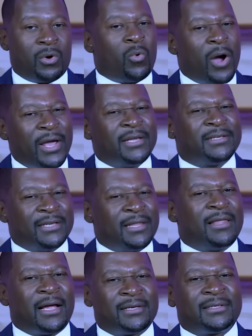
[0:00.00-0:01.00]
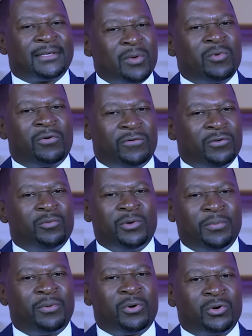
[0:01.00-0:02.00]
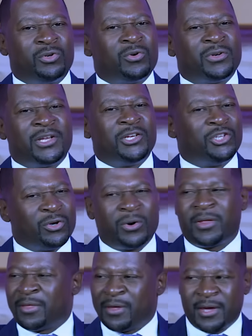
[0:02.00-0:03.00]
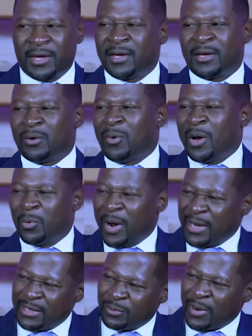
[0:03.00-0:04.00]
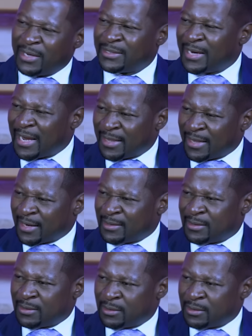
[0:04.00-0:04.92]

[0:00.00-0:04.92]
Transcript: Why is it that some of you people don't enjoy thinking? Why is it like that?